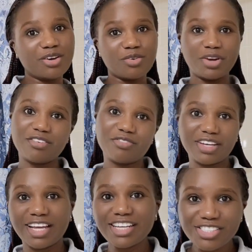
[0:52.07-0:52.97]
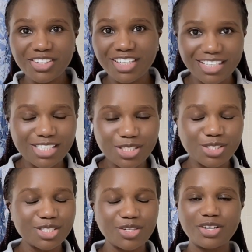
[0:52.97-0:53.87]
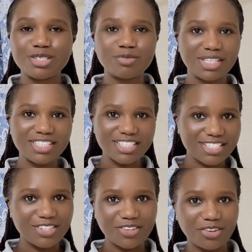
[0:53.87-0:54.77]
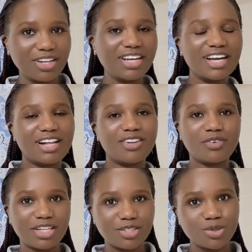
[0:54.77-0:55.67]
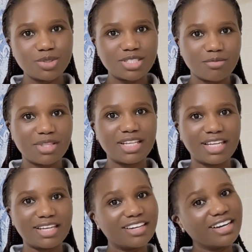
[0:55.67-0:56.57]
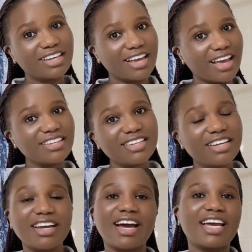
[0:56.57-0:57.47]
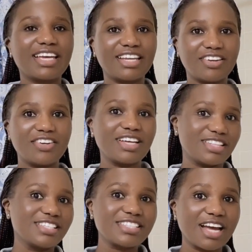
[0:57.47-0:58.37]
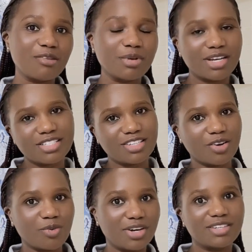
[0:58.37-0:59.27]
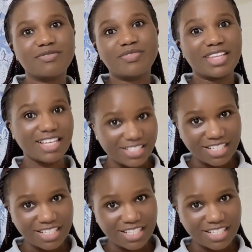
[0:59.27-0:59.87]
we have financial issues, so as much as I want to do something like high end, I cannot at this time because it's